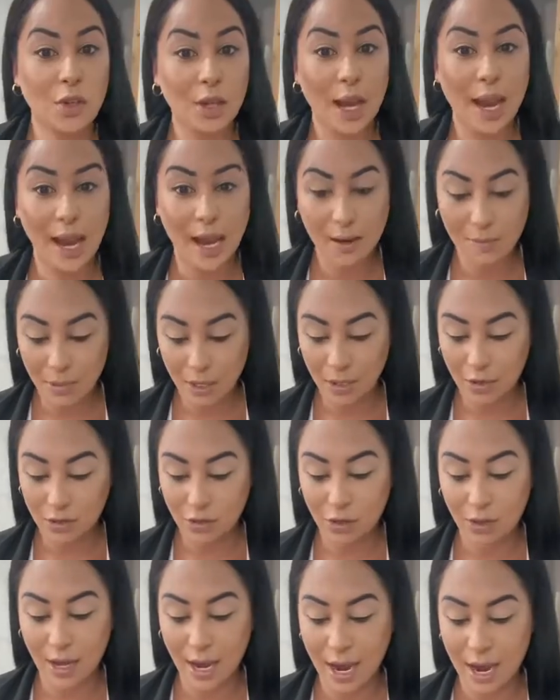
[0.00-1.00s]
can,
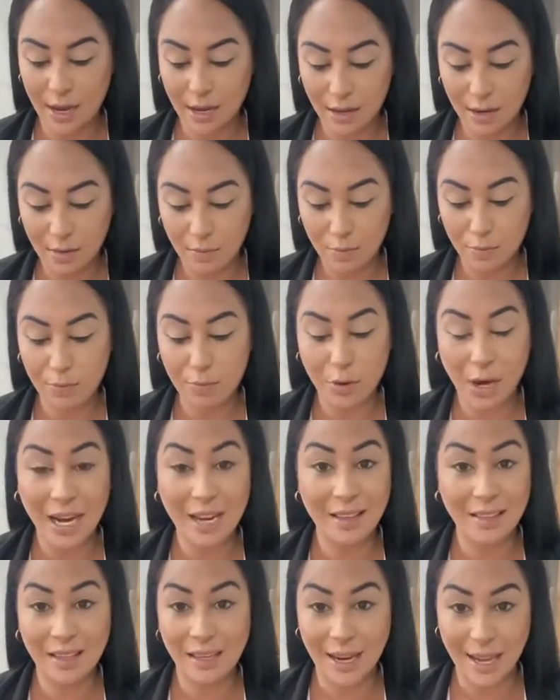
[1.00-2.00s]
because you can
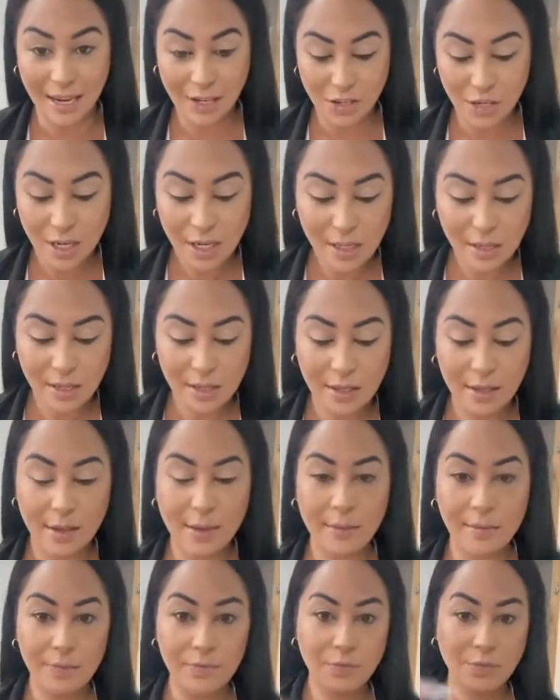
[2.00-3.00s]
break the lashes.
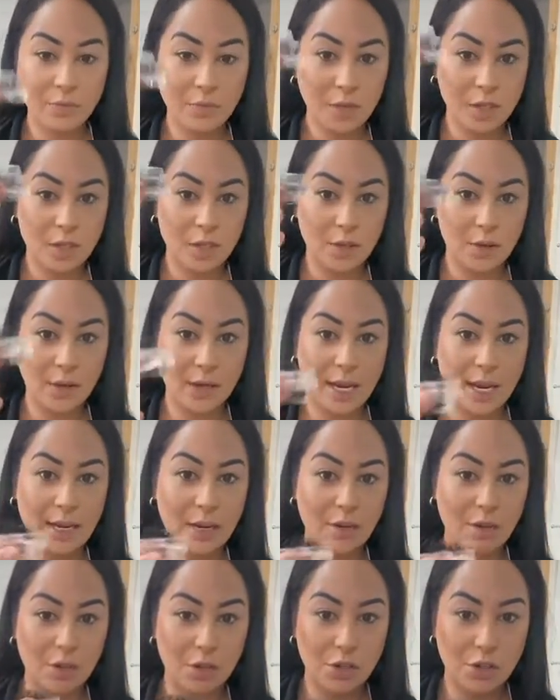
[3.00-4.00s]
So
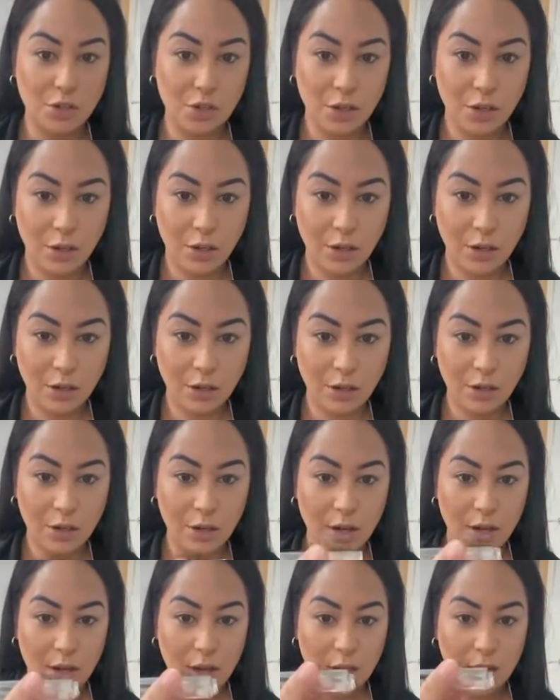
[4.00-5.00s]
again, I'll just show you.
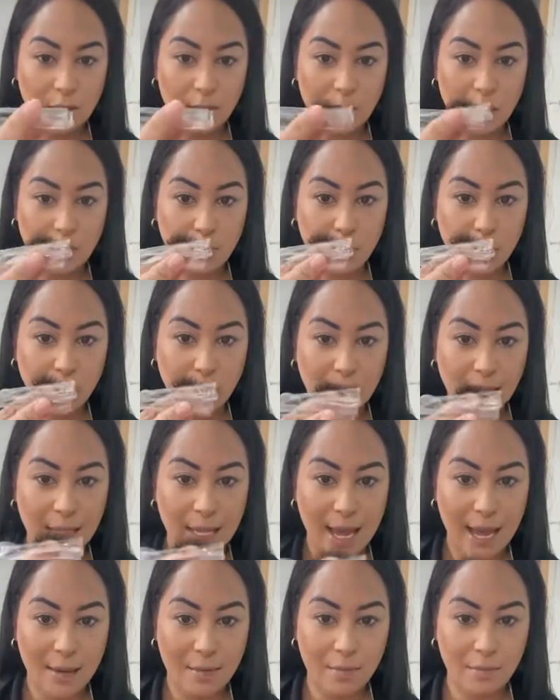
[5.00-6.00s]
I'm just pulling
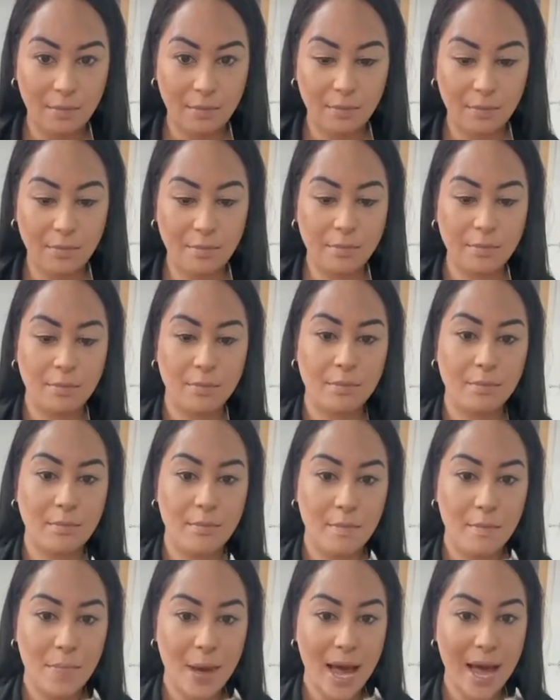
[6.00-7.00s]
that
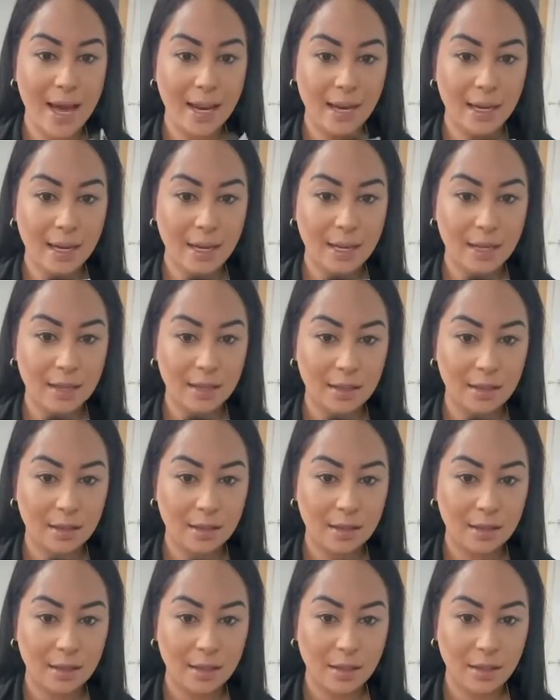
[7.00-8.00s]
back
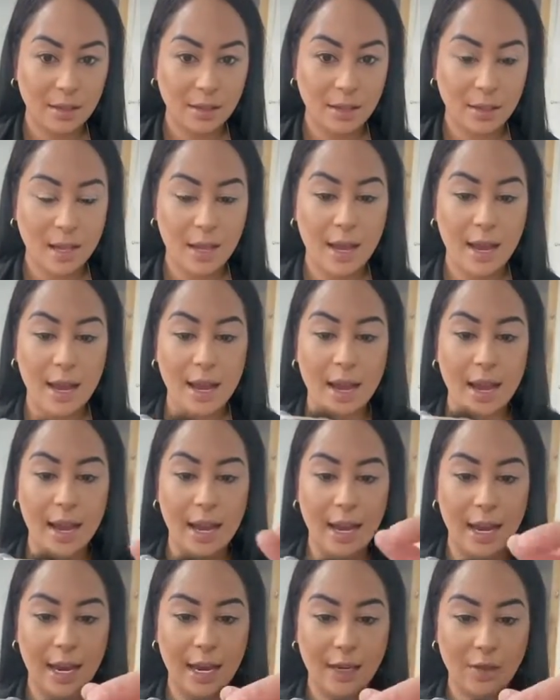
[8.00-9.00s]

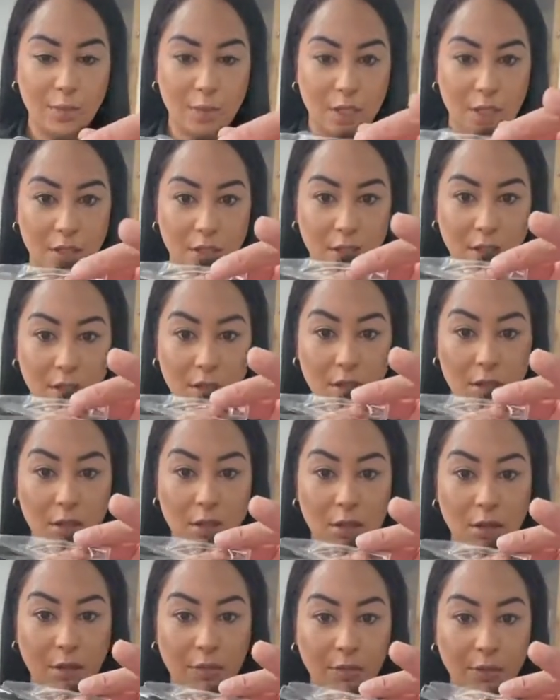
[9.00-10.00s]
and we're just going to
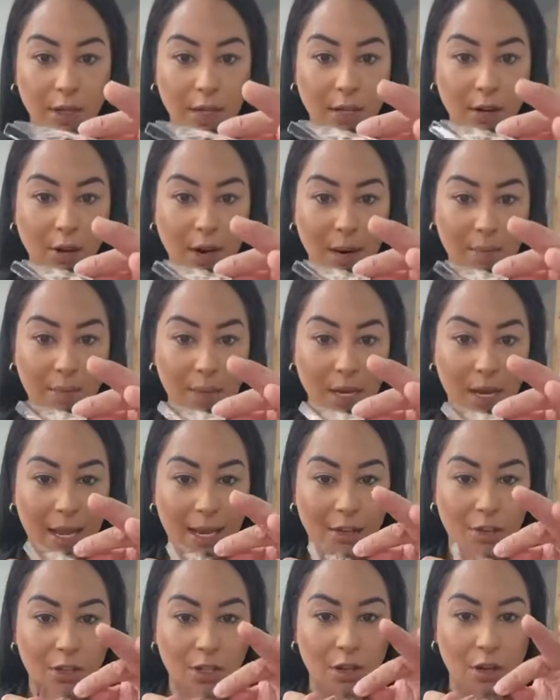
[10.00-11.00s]
softly grab the
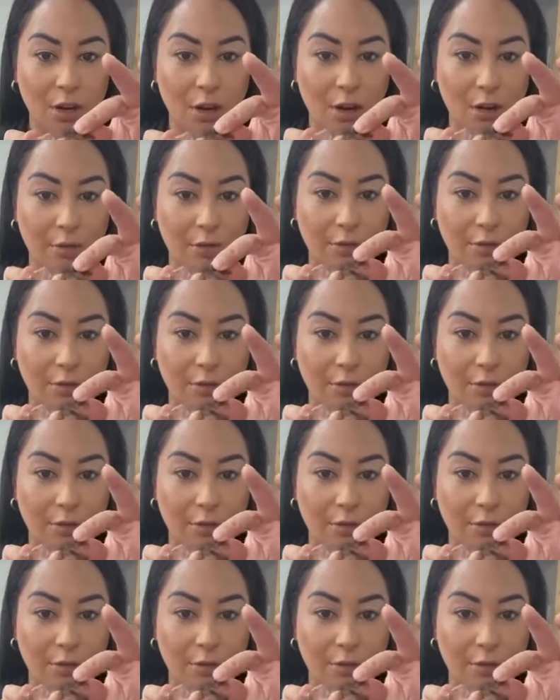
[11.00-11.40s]
lash off.